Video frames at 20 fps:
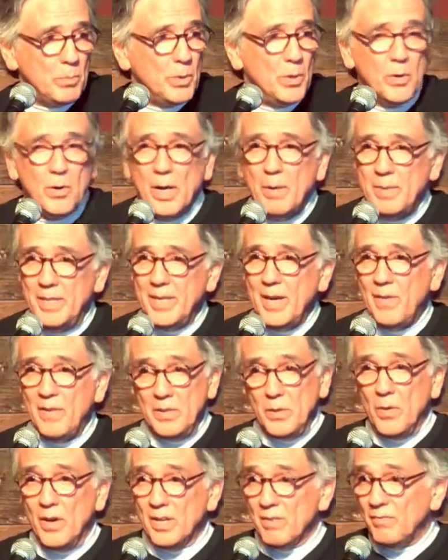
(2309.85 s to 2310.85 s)
program and now
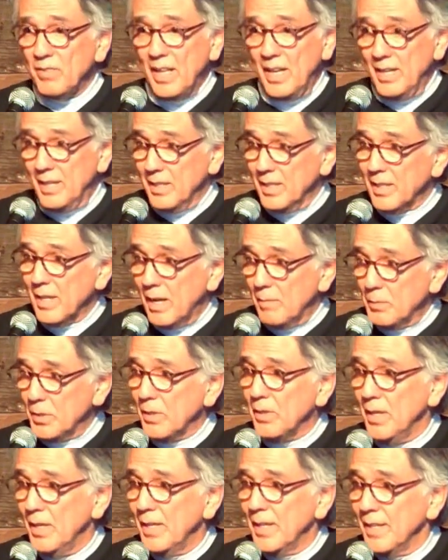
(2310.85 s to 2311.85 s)
I know how to fly a
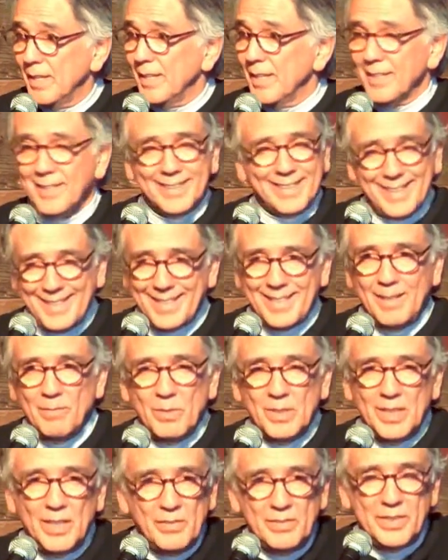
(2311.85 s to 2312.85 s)
helicopter. God,
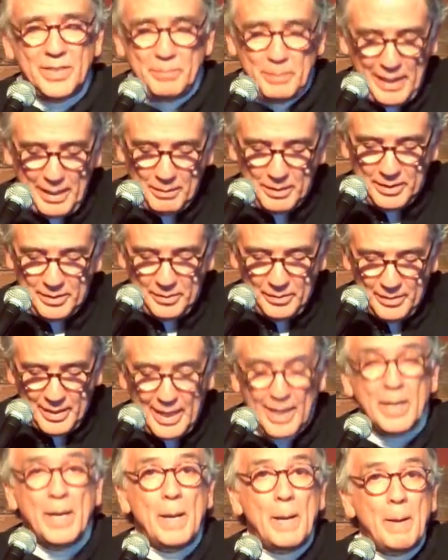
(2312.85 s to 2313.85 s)
I would love to be able to do
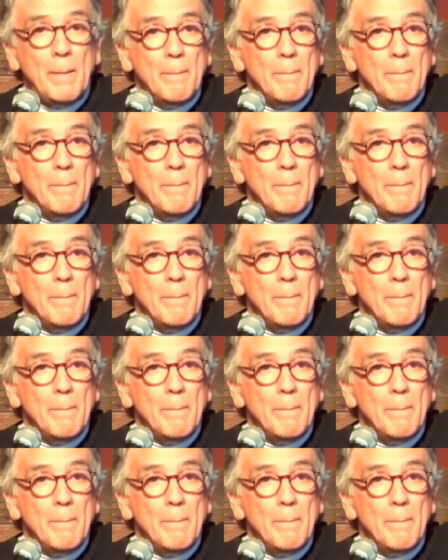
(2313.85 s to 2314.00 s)
that.